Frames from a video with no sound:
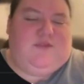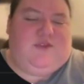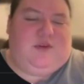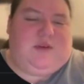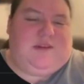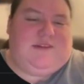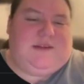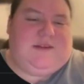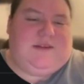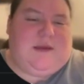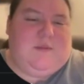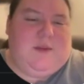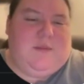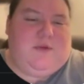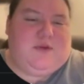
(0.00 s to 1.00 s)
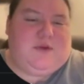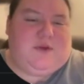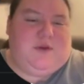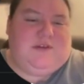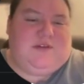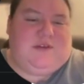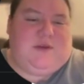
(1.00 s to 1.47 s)
So let's say 10 people
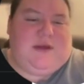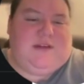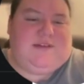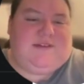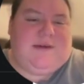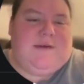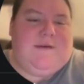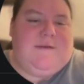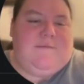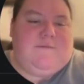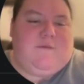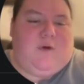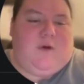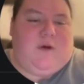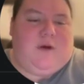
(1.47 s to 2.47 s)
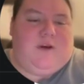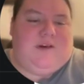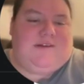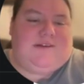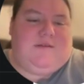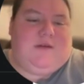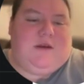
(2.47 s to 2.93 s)
join. So that's
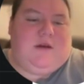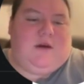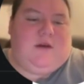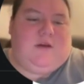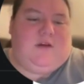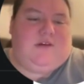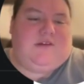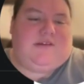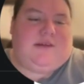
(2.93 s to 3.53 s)
$470.